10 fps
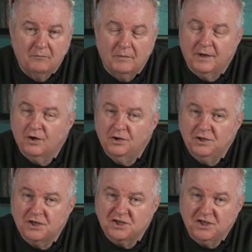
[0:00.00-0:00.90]
But it got to
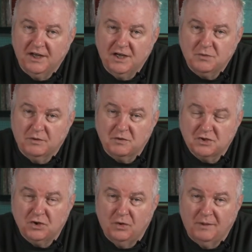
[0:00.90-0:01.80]
the stage where there was
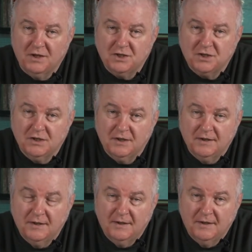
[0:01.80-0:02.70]
so much
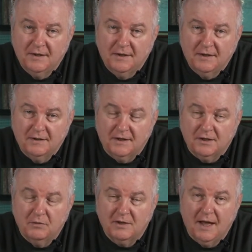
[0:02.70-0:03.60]
that they
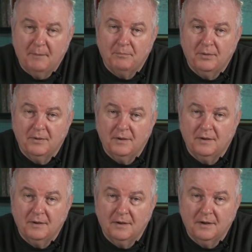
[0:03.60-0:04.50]
were kept
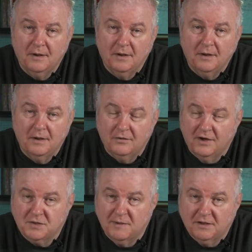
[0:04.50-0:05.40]
in the
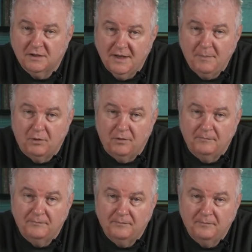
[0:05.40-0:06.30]
regimental depot.
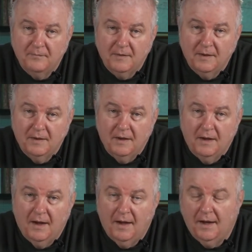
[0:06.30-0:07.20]

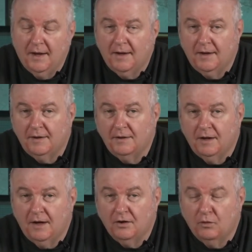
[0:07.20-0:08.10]

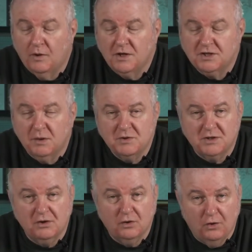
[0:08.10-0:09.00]
And the ones that was
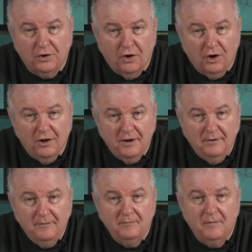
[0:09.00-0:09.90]
in Coed
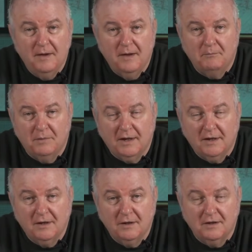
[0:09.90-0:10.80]
back
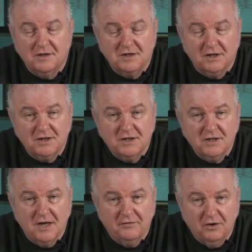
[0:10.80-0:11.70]
in the 60s,
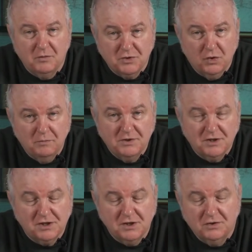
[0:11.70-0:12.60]
after it was opened,
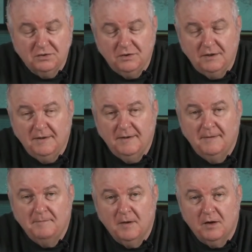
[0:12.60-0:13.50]
62,
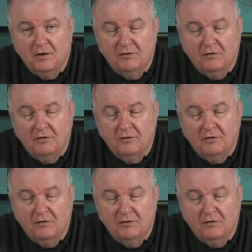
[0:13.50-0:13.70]
you'll